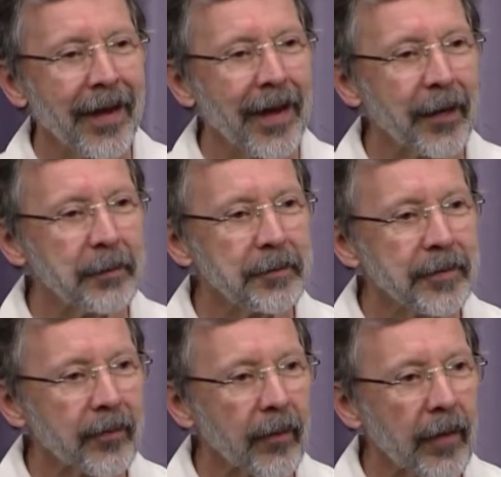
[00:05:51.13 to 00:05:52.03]
Um,
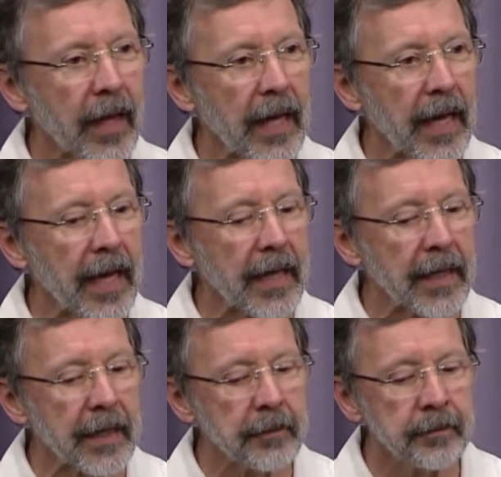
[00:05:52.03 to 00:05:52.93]
and
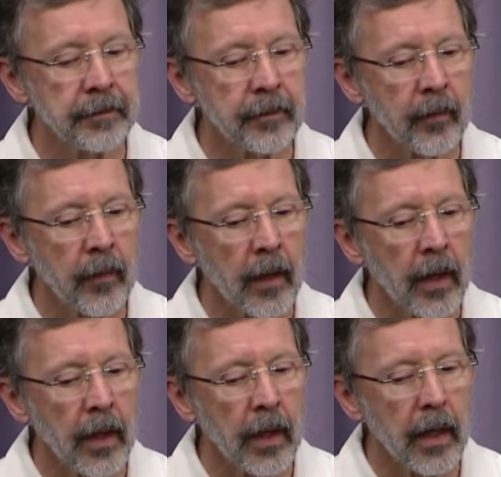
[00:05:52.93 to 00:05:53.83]
uh,
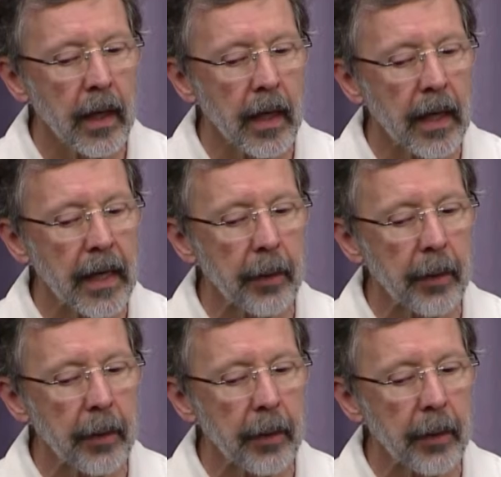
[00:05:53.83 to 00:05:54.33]
uh,